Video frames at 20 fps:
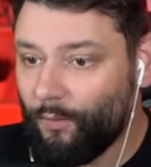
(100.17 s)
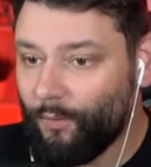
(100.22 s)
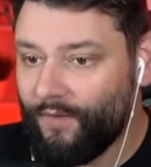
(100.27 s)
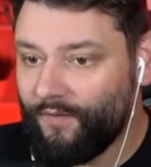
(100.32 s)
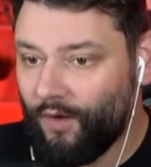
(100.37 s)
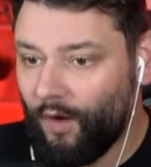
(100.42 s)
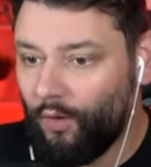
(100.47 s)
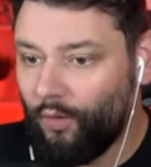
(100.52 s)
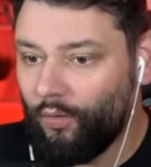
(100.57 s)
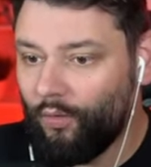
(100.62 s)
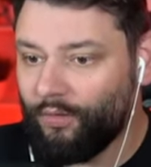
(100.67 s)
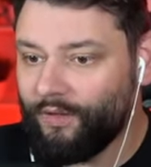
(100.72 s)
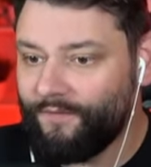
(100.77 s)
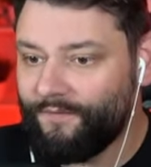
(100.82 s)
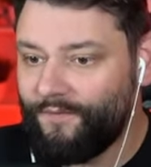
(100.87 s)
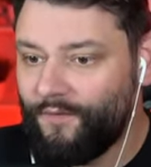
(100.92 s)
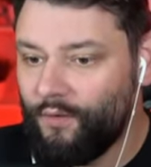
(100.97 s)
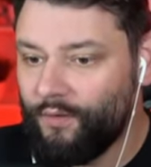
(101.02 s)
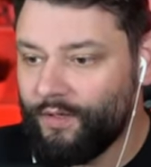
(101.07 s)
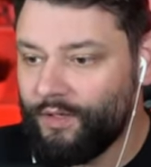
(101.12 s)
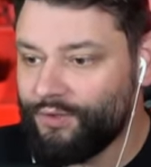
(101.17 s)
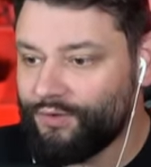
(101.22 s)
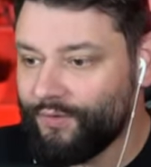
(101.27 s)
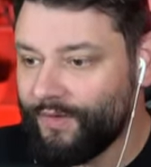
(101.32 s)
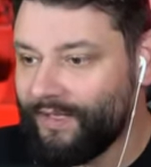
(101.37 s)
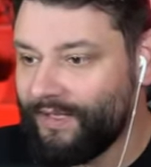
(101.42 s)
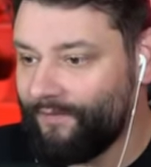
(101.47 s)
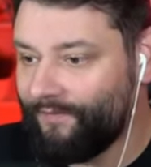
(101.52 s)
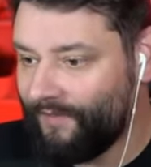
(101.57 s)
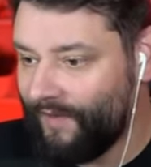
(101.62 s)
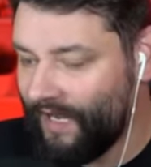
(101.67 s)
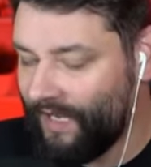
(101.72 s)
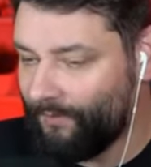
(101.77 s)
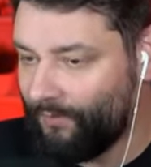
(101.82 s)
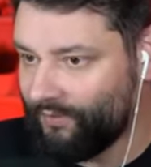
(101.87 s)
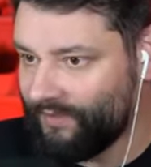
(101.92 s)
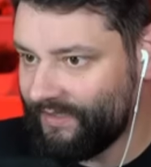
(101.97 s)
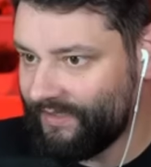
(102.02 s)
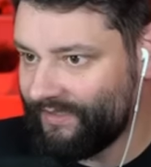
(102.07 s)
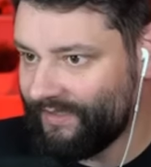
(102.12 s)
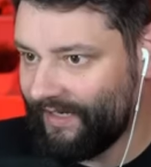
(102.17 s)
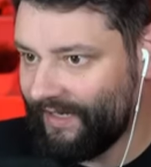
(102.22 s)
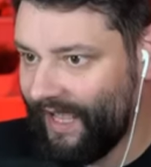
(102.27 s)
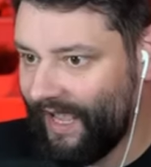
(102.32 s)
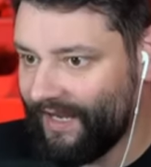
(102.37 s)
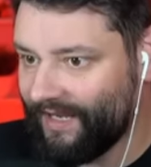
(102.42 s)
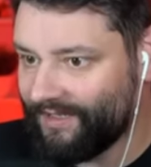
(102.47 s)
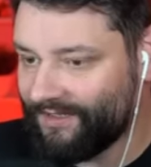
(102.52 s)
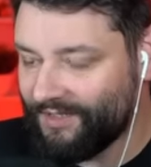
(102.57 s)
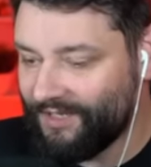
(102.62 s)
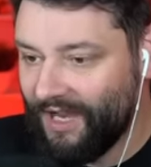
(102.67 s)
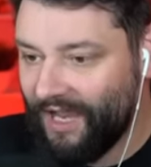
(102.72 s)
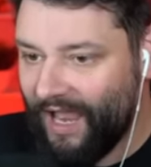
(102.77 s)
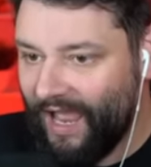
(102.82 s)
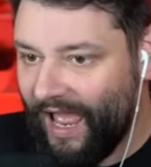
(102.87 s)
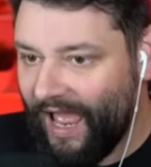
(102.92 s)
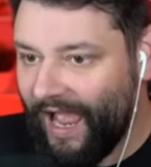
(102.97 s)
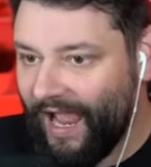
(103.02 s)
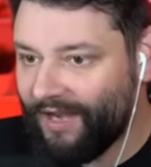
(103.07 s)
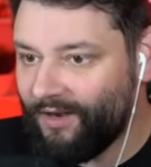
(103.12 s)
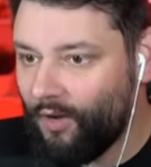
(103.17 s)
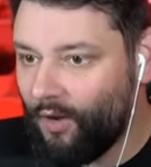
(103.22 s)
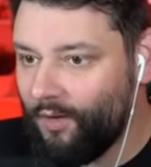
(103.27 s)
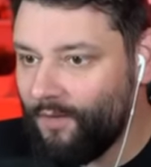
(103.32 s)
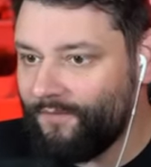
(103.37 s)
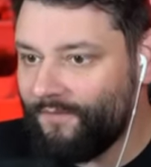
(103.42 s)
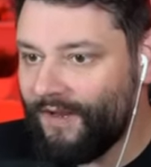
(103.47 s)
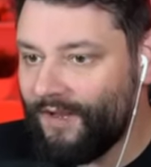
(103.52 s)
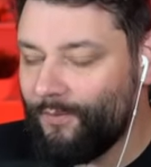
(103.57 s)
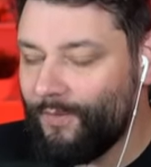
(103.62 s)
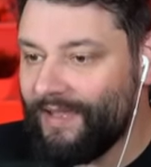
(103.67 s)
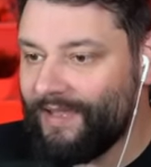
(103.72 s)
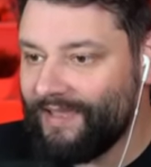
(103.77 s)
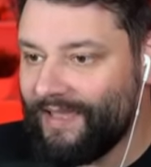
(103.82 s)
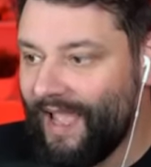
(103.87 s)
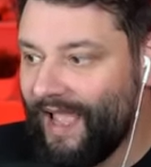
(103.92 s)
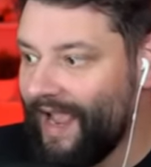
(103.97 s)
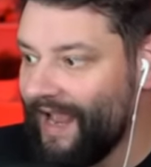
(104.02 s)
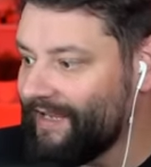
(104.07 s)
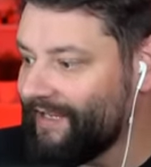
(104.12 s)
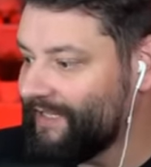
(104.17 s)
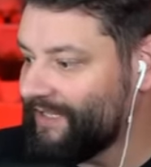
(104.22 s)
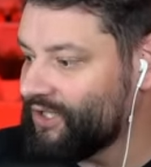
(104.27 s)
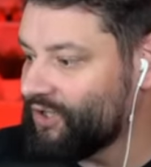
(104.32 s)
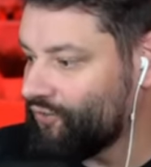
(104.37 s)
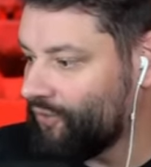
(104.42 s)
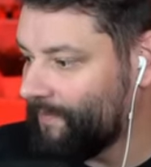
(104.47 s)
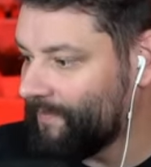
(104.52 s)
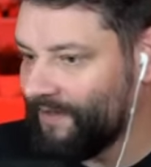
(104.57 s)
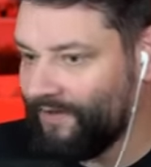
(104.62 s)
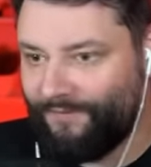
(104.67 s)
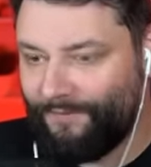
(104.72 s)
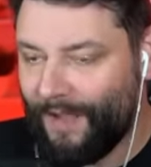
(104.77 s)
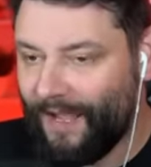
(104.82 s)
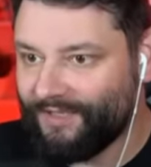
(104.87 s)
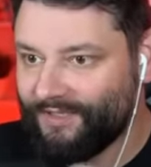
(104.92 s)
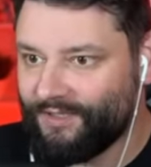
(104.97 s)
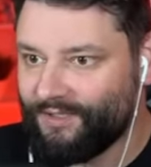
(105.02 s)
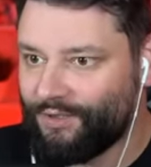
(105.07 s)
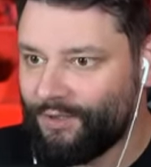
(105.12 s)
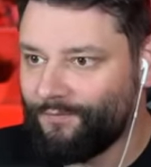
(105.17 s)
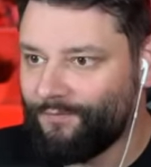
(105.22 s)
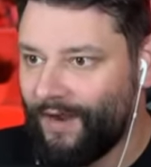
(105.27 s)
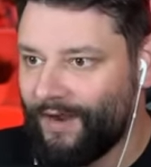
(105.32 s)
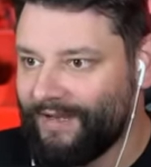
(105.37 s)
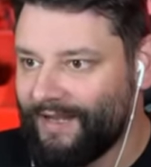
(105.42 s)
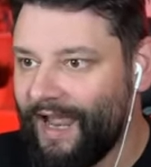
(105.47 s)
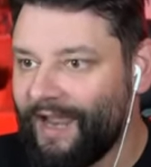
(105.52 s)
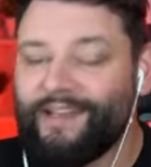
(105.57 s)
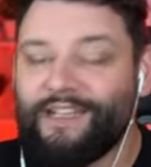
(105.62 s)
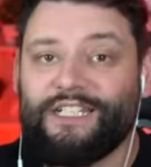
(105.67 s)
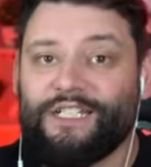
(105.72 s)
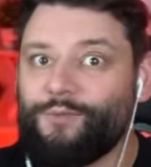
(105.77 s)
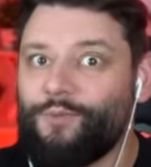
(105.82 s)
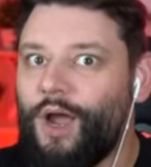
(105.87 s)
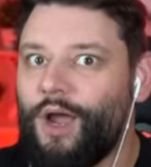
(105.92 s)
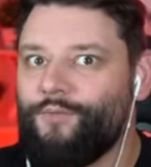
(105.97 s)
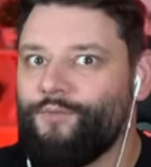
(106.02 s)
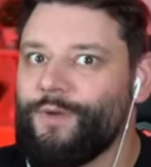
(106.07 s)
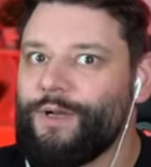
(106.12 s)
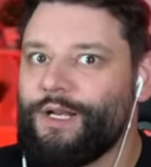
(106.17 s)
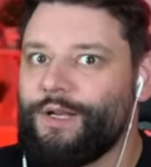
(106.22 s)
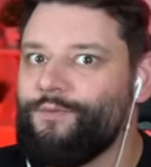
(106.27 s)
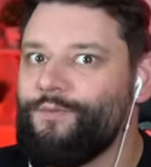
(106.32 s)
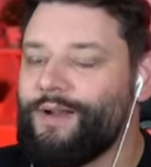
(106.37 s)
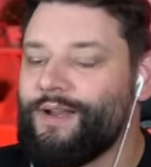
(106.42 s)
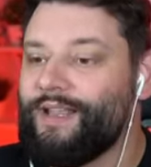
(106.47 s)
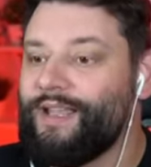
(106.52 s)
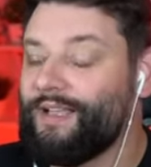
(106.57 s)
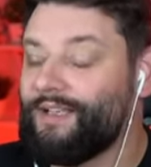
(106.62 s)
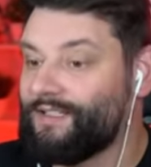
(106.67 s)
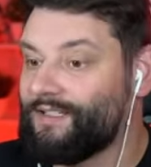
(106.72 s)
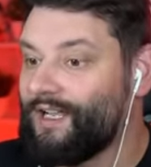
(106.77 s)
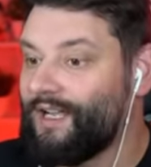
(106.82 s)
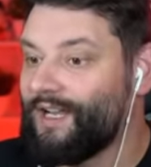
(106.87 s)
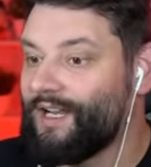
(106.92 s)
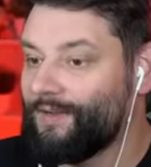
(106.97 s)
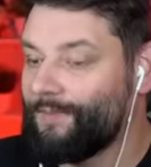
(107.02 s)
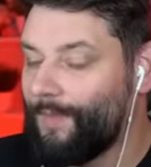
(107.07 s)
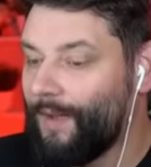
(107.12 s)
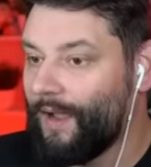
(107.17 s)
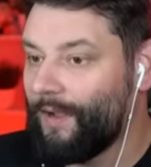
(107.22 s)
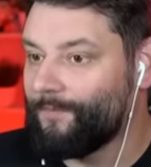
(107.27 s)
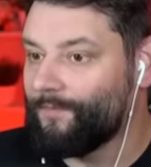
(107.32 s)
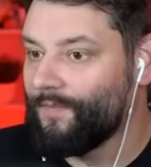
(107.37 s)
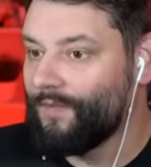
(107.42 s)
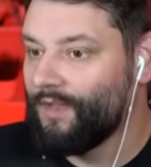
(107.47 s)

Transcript: We've got all the food and drink available to select. And hopefully we get a disruptive passenger right now. This is what I'm really, really excited about.